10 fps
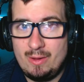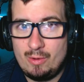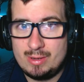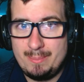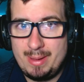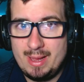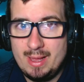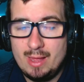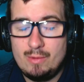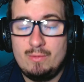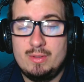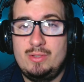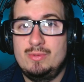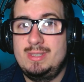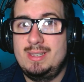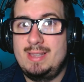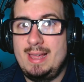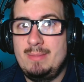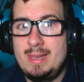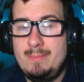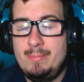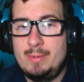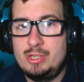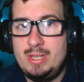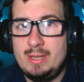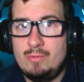Okabe was using time leap machine,